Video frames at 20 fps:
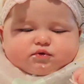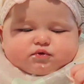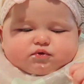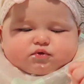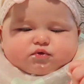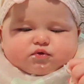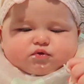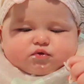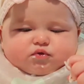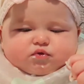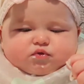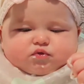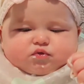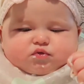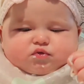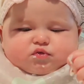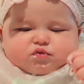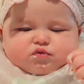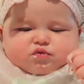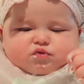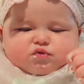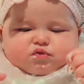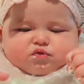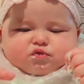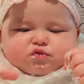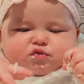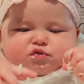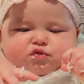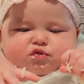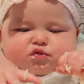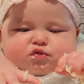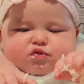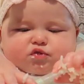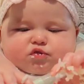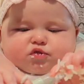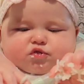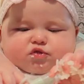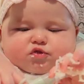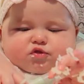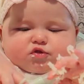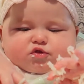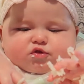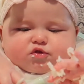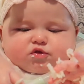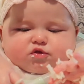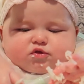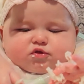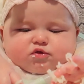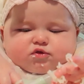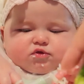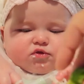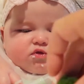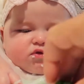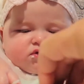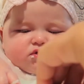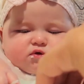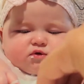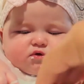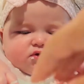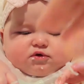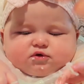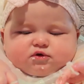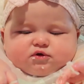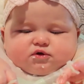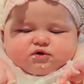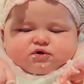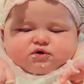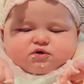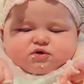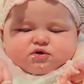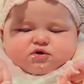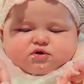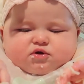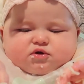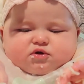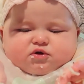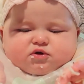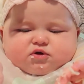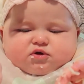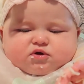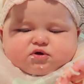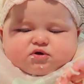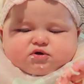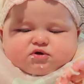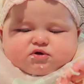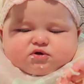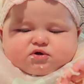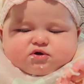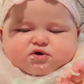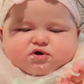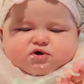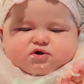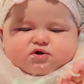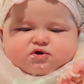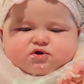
No one is speaking in this clip.